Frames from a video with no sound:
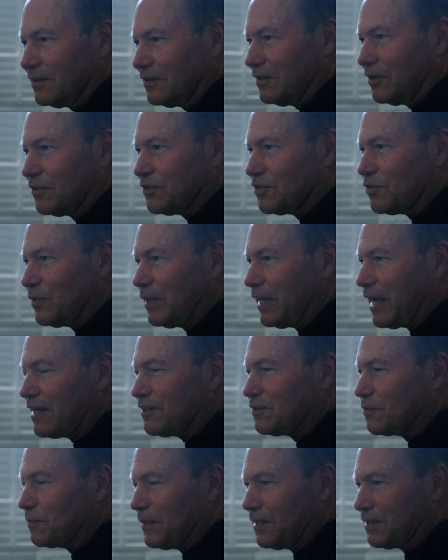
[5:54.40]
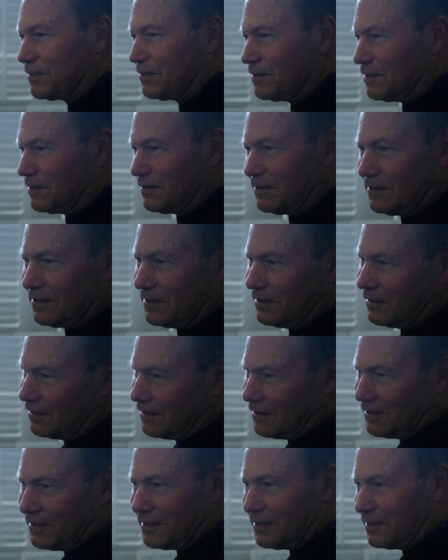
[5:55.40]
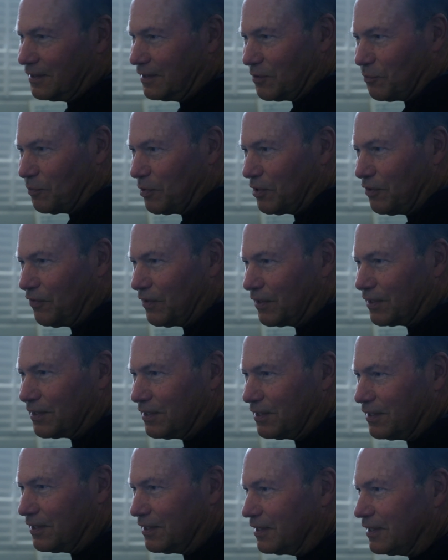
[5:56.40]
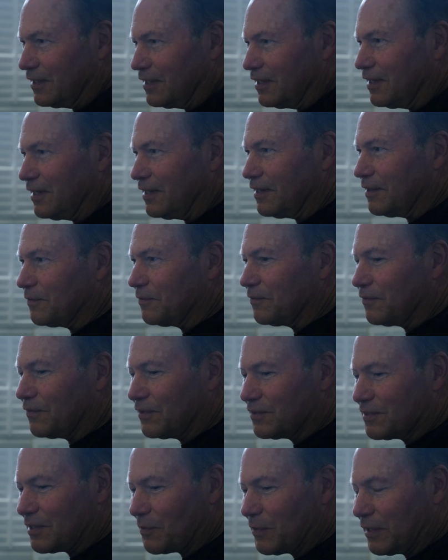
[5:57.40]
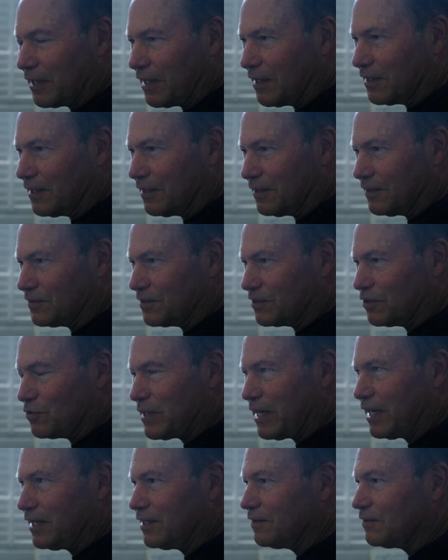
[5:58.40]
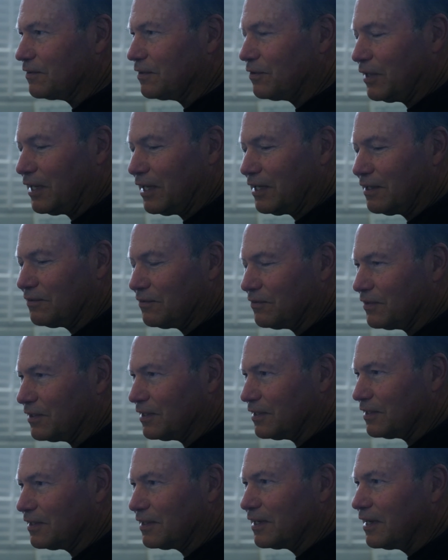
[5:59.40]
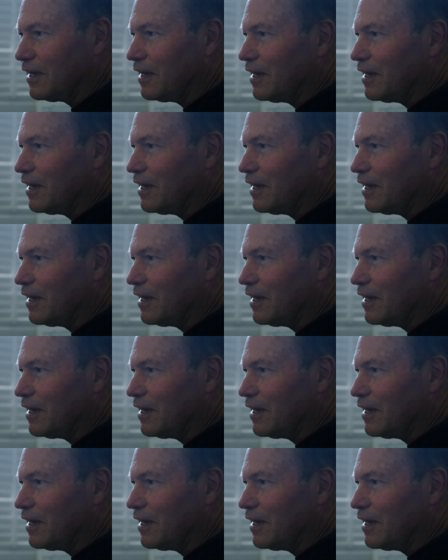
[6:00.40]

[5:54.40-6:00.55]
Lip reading: Those three aspects are perfect for something that, it's creative, and